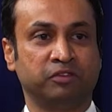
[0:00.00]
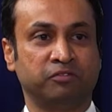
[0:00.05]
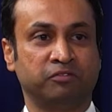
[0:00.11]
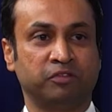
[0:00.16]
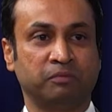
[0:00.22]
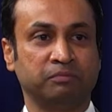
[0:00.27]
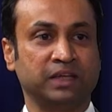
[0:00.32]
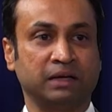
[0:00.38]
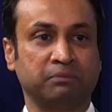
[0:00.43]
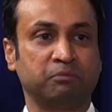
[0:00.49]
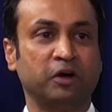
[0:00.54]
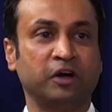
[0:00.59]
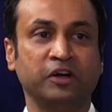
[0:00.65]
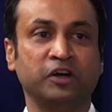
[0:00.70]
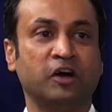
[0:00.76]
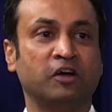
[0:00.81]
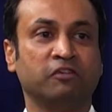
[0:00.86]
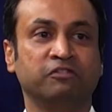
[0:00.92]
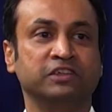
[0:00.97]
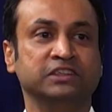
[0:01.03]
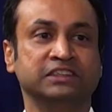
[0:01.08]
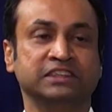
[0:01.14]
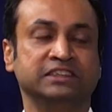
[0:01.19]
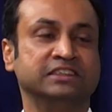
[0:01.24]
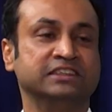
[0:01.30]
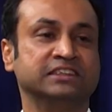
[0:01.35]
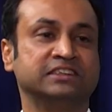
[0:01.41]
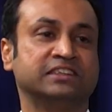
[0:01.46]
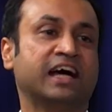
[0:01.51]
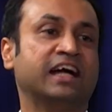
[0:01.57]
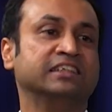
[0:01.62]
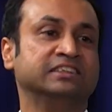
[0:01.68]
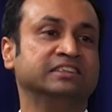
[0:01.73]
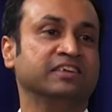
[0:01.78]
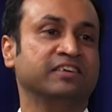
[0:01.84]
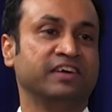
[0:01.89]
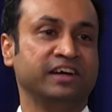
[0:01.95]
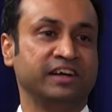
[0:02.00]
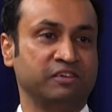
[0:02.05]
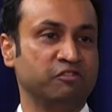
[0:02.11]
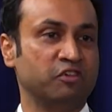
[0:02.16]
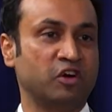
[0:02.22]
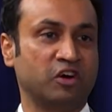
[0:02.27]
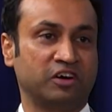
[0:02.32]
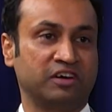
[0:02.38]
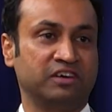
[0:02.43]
from that point onwards, it just starts generating water.